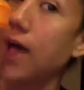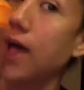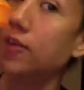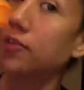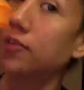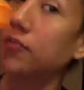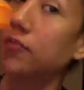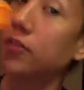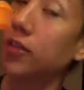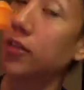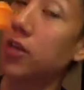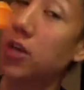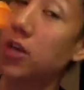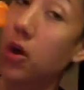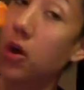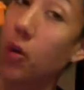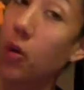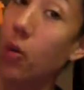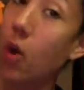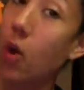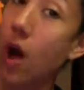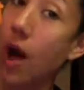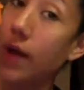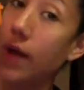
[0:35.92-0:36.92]
don't really know
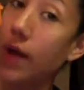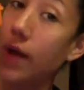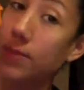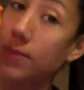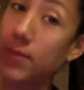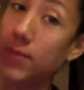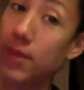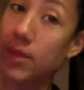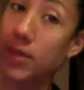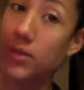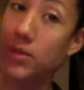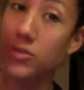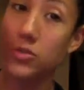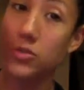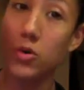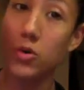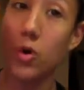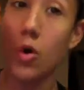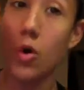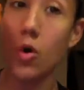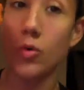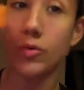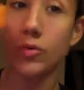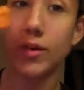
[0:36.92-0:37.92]
why, because you're
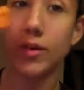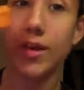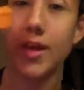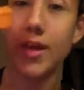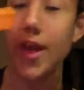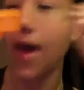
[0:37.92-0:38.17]
only